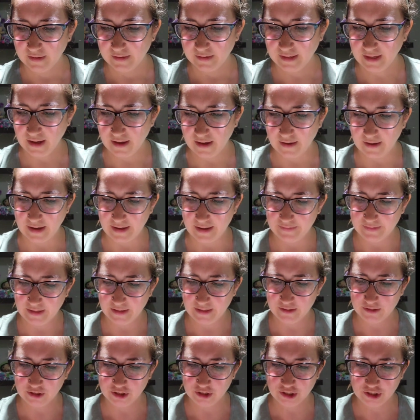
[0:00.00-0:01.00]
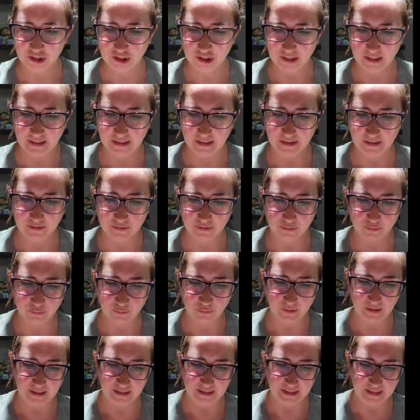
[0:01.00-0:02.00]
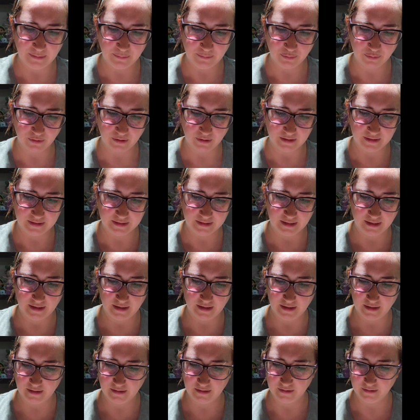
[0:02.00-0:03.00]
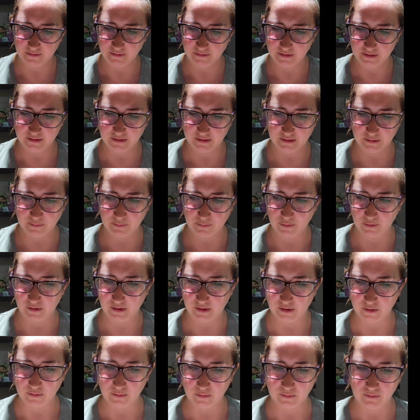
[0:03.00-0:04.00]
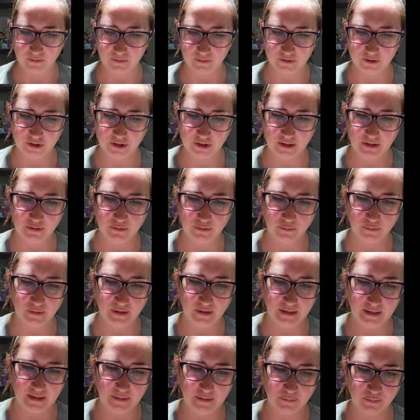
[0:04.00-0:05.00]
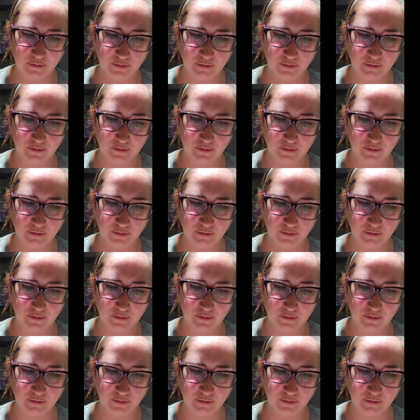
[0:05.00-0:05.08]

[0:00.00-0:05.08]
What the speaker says: yeah, and then she 3D printed, this is pretty cool, she 3D